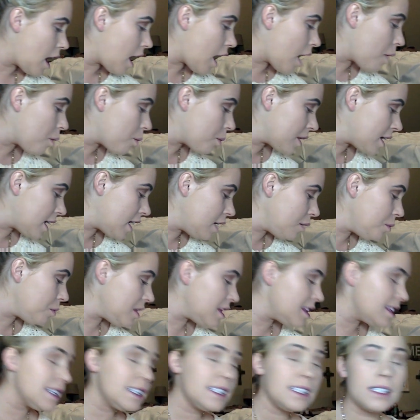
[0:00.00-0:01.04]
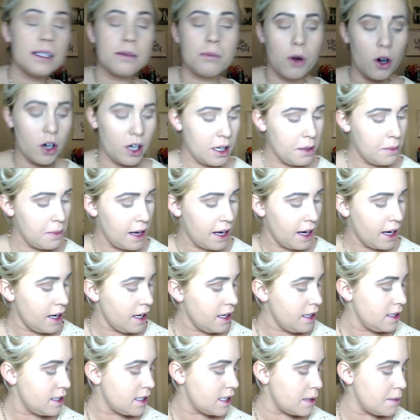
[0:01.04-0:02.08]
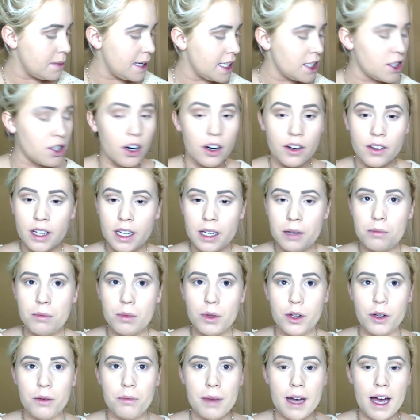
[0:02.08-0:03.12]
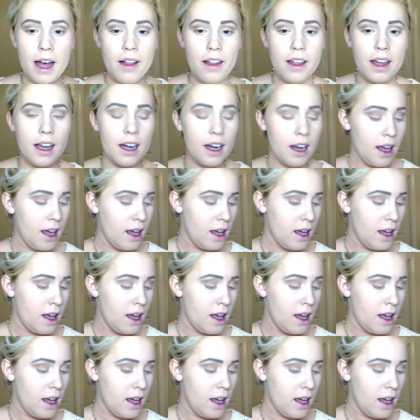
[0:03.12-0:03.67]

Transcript: I went in with Smarty Pants in my Tartelette in Bloom palette.